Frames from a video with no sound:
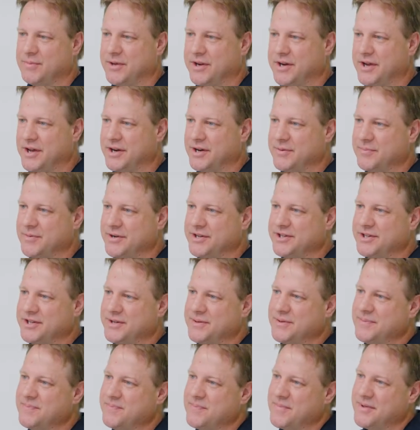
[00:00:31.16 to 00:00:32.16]
me down to
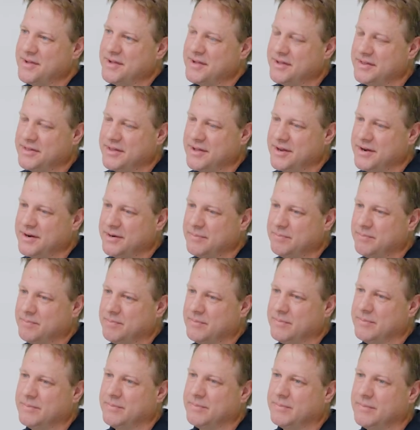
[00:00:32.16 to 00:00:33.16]
Brizzy and then
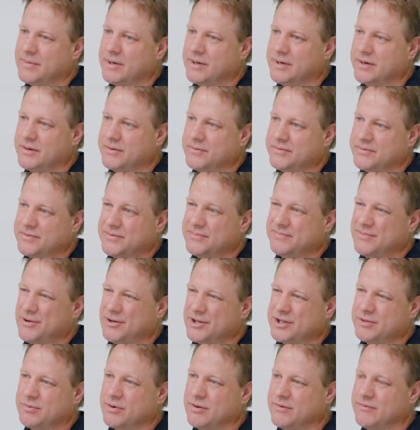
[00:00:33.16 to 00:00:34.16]
in
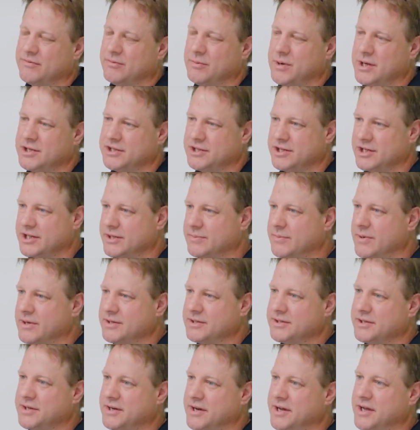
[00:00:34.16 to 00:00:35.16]
hospital for about 6
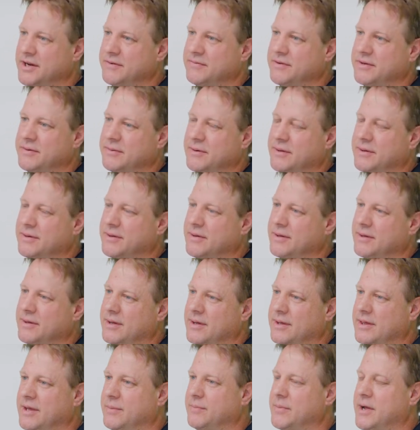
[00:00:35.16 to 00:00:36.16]
months and out of it
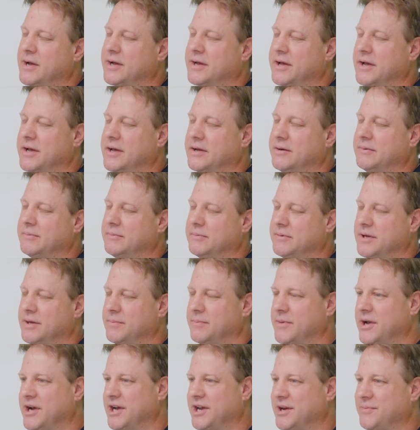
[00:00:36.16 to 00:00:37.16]
and then back out and
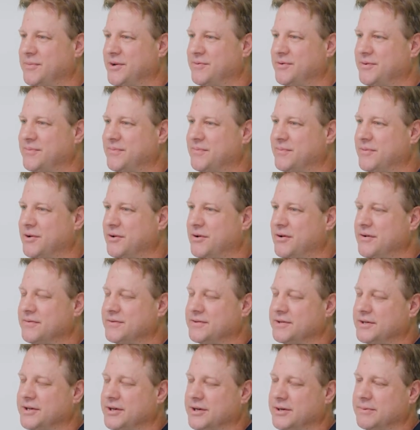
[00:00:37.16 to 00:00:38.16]
then back into my life,
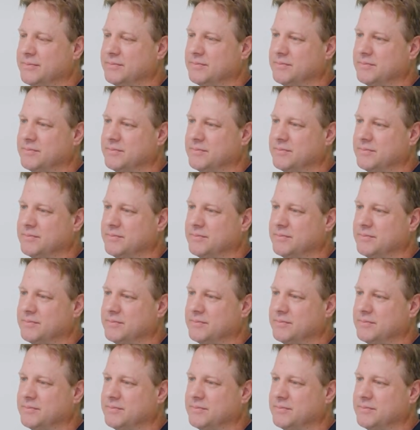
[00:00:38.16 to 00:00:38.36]
so